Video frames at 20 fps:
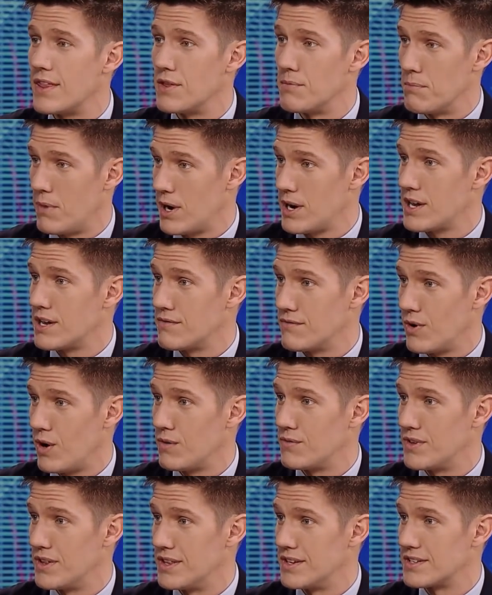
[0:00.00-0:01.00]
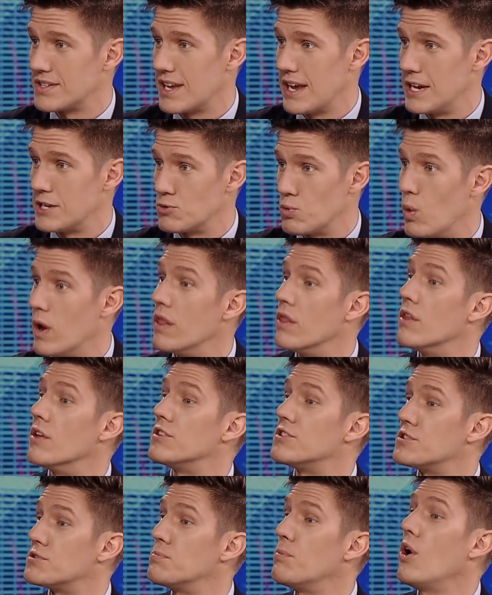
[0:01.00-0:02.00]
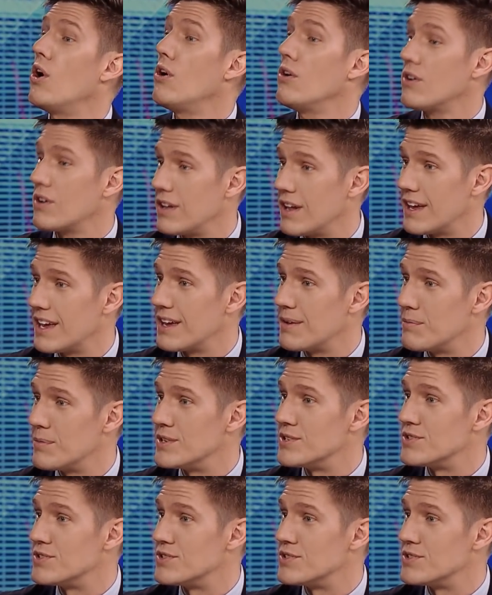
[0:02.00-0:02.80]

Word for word: and the money involved in this case when the small claim